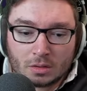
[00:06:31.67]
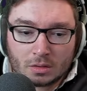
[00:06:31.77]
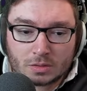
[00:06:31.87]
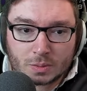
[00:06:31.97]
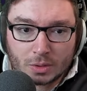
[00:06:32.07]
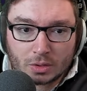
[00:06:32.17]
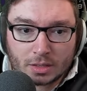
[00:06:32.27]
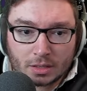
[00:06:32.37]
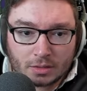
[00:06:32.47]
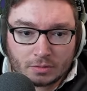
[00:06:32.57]
So we lock
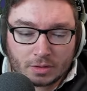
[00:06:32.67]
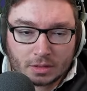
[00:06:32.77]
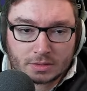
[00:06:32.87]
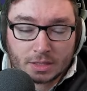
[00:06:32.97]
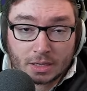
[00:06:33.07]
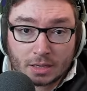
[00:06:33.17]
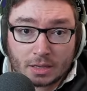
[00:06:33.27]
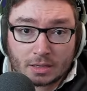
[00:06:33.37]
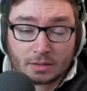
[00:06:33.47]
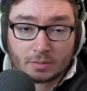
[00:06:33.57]
in Renata here,
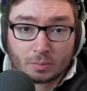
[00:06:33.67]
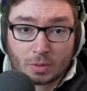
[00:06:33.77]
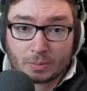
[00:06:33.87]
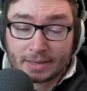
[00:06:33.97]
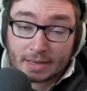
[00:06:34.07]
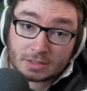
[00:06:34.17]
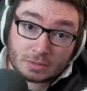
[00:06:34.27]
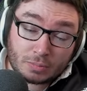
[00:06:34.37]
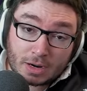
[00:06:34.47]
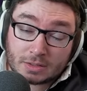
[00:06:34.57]
and when we get into
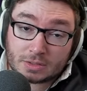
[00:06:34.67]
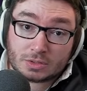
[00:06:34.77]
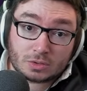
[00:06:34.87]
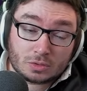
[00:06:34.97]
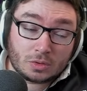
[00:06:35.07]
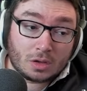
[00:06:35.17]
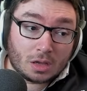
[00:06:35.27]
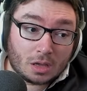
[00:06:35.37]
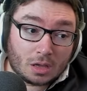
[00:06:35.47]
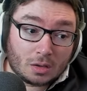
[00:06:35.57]
practice tool,
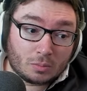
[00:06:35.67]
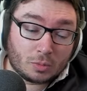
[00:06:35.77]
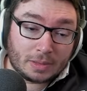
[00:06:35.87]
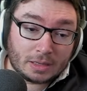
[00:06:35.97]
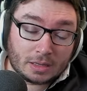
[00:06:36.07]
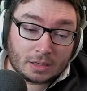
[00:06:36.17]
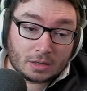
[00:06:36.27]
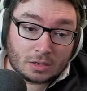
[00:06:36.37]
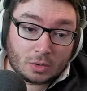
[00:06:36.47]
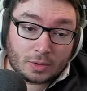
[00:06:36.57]
we'll be
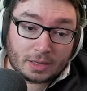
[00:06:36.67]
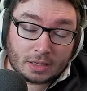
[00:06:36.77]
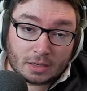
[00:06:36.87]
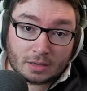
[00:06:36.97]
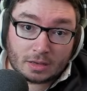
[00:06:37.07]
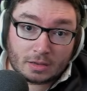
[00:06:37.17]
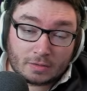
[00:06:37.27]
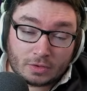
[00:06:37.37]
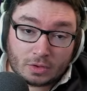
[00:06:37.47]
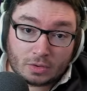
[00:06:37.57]
loading in a
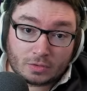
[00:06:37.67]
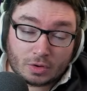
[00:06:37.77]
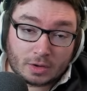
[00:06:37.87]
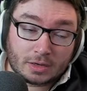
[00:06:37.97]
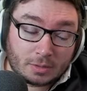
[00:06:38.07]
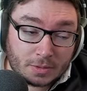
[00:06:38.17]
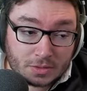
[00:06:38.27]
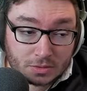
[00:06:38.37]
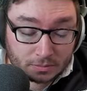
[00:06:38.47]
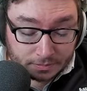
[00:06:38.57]
few target dummies